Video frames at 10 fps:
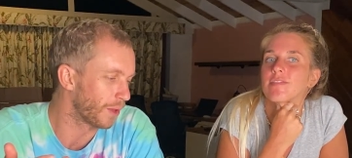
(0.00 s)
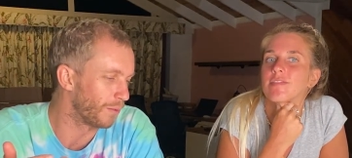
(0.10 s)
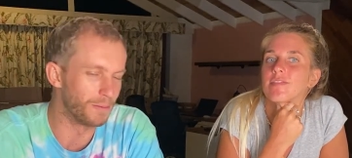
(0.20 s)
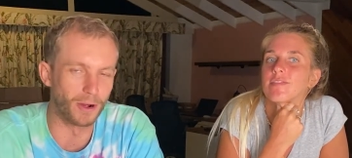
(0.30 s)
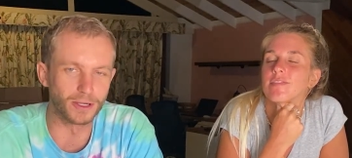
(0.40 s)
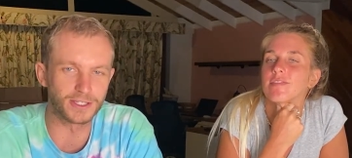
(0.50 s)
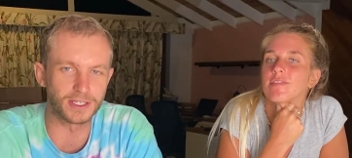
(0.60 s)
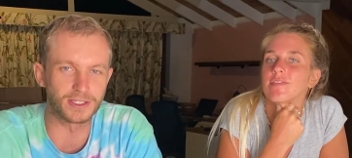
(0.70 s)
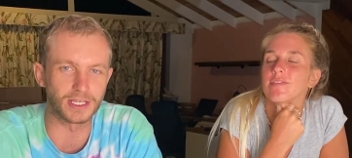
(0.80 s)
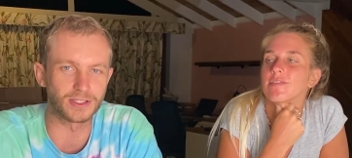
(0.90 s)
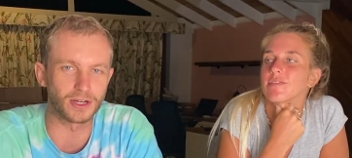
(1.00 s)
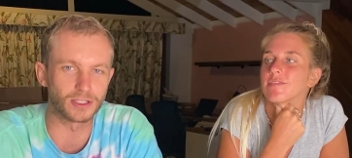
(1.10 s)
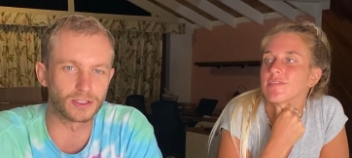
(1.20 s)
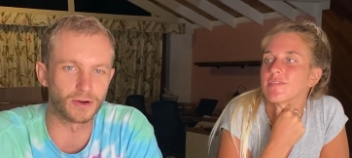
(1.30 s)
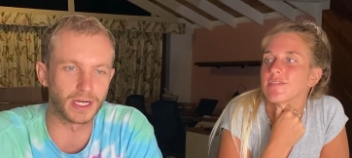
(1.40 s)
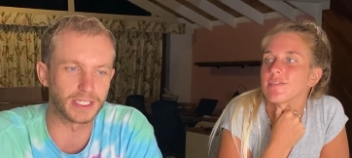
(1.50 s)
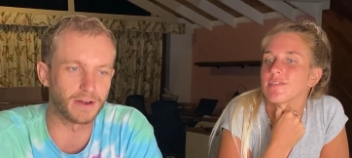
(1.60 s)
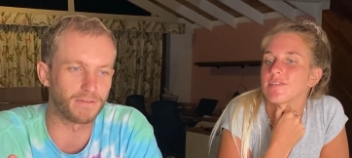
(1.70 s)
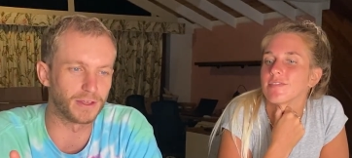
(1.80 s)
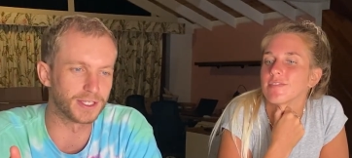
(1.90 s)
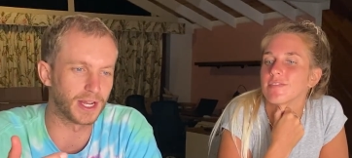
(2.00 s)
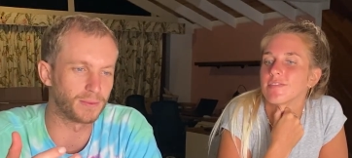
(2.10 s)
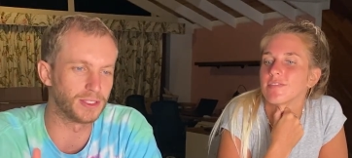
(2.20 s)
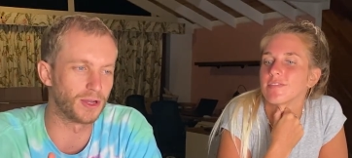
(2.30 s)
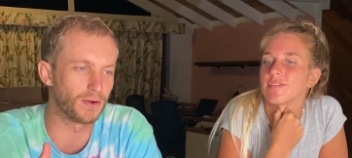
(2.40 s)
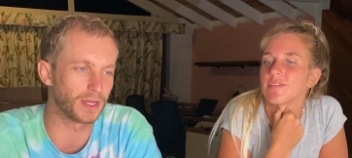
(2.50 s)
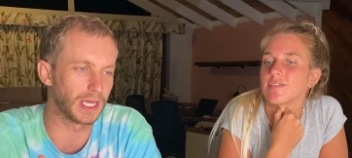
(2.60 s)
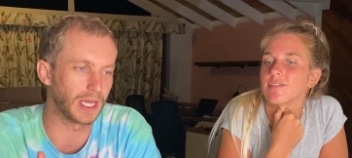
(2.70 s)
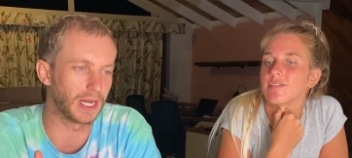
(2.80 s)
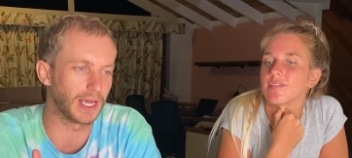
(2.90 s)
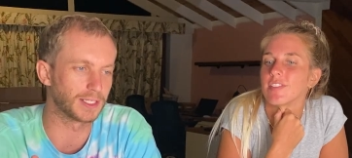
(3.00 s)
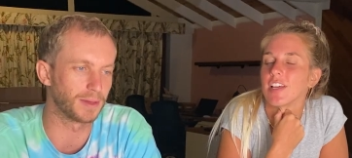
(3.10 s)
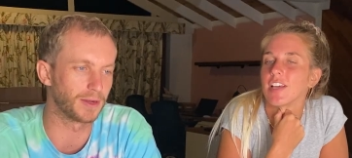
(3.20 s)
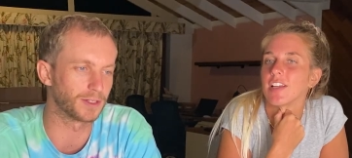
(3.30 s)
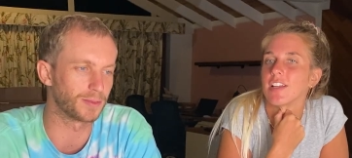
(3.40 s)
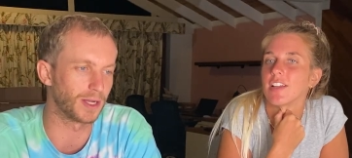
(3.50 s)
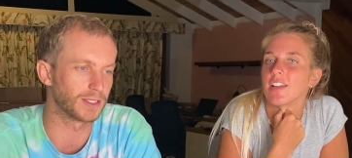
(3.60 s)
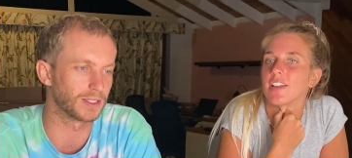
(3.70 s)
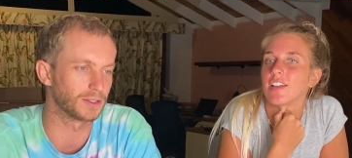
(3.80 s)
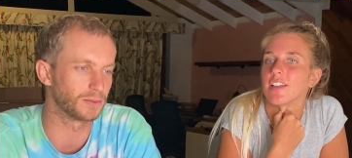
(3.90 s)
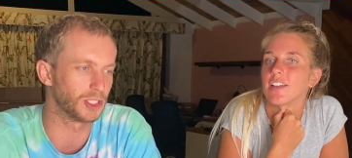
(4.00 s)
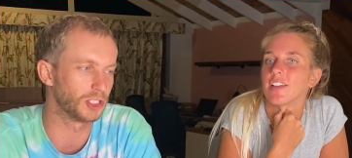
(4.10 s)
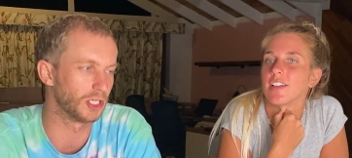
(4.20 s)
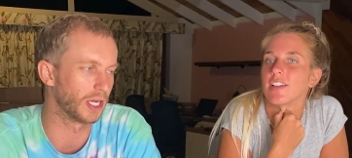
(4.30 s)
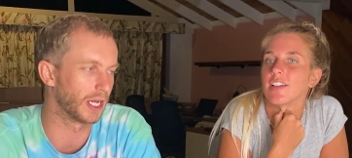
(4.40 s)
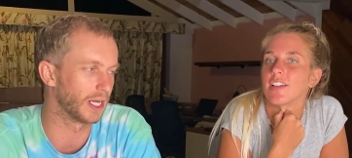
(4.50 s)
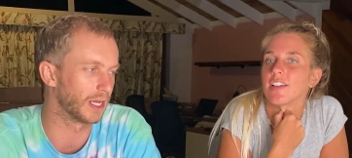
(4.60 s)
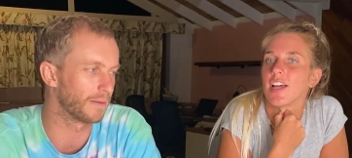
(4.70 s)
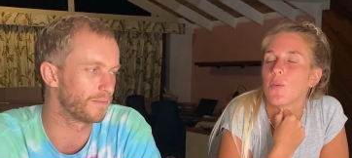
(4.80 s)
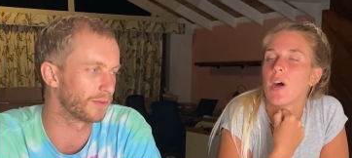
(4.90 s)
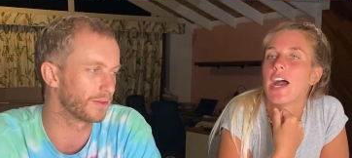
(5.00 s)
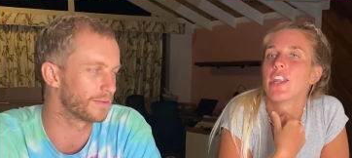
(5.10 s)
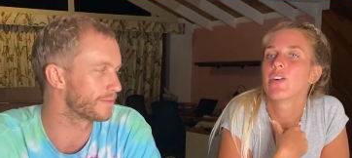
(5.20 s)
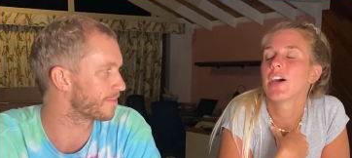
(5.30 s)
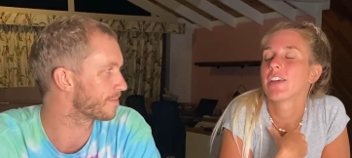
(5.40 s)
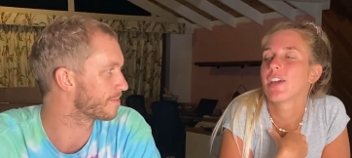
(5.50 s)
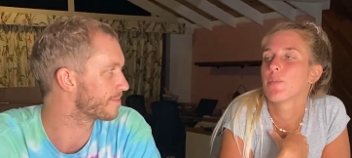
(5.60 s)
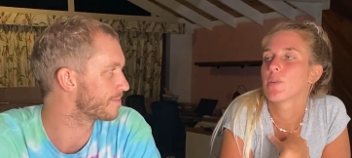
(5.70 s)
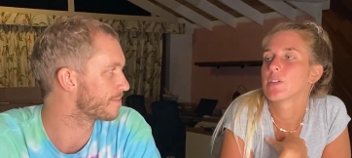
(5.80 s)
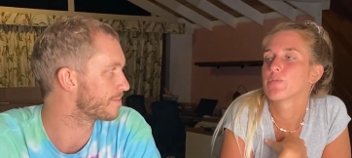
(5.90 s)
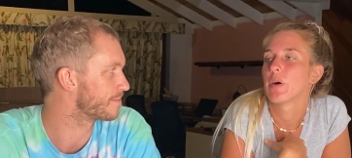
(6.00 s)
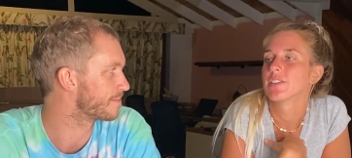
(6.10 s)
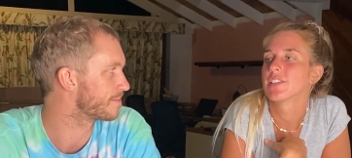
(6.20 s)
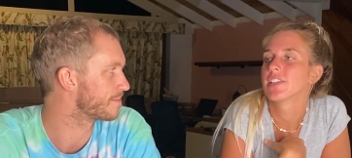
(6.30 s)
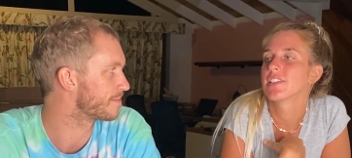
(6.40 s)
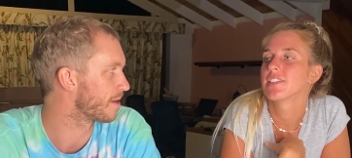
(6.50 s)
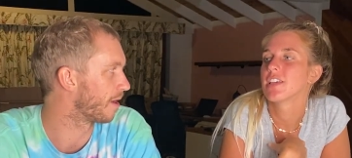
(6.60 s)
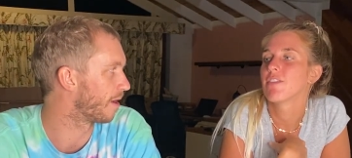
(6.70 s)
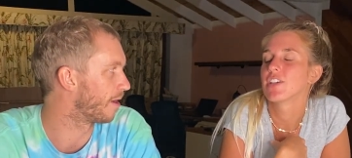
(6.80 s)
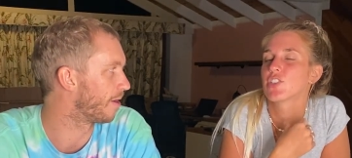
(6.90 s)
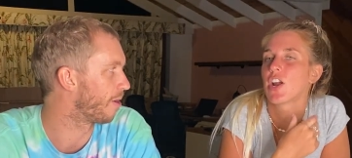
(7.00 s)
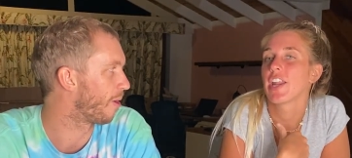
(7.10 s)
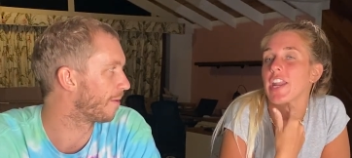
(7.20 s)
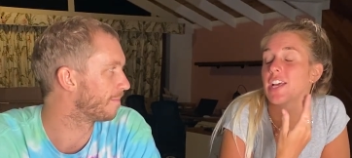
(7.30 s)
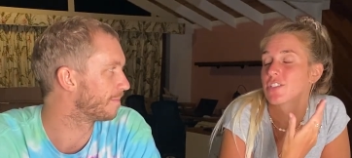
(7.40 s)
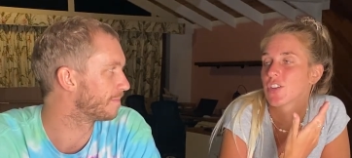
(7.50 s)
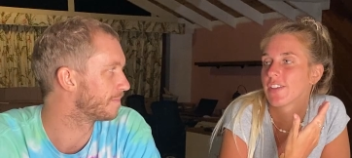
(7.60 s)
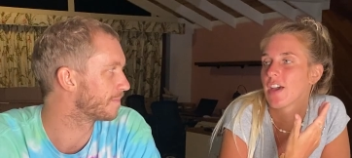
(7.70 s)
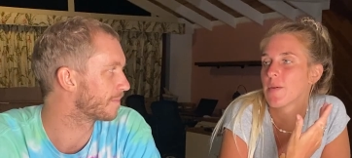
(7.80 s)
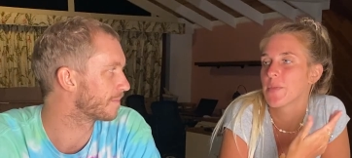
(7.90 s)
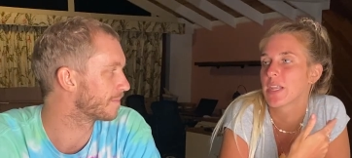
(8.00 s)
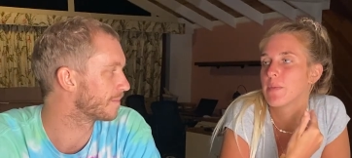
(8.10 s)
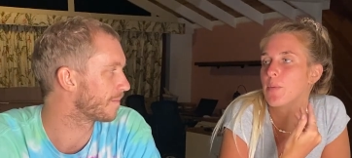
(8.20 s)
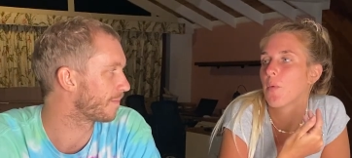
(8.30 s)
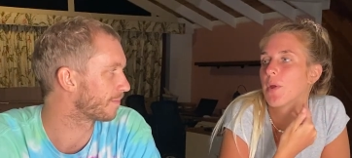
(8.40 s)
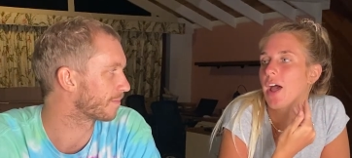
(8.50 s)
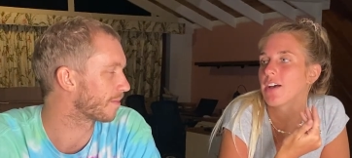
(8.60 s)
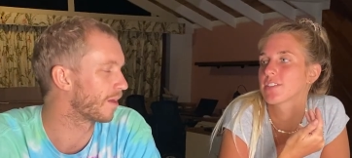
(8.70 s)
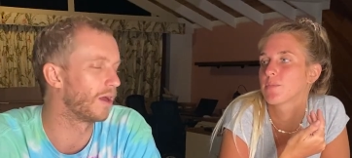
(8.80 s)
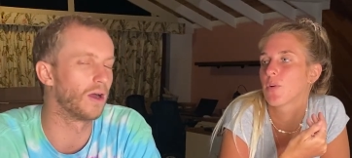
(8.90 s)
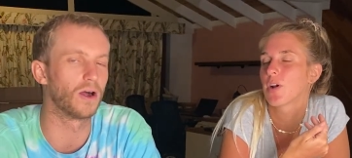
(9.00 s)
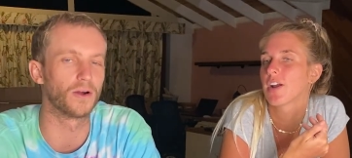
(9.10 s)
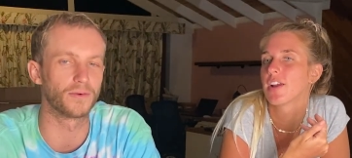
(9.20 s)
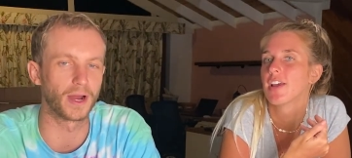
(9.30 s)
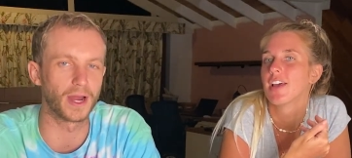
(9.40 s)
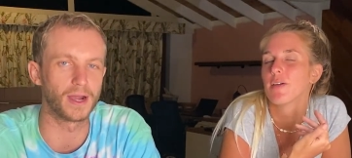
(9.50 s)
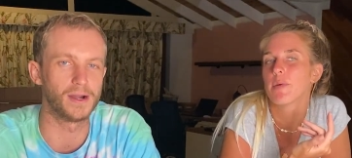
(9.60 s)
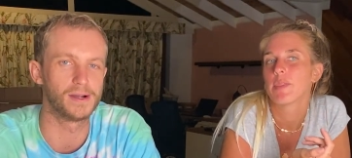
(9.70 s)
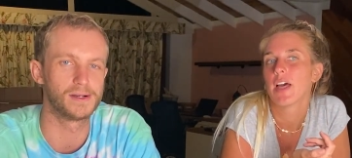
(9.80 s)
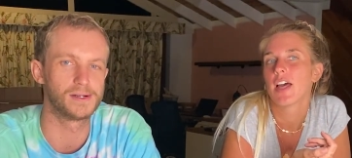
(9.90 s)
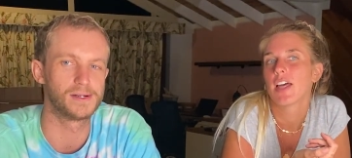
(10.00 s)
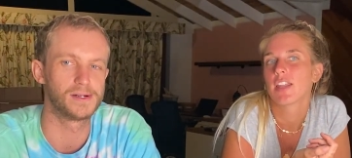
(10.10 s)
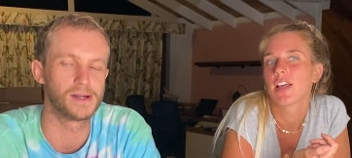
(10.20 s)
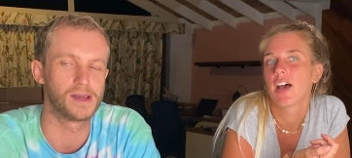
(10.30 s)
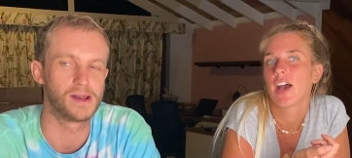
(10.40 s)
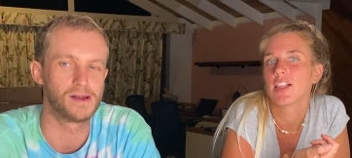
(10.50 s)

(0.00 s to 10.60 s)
Speaker 1: we post these things on our stories and it feels like we don't get as many responses as we should.
Speaker 2: Well, I know how to get more responses. If uh, I uh-huh. started answering them, then people would ask oh, more. Oh, right. But then I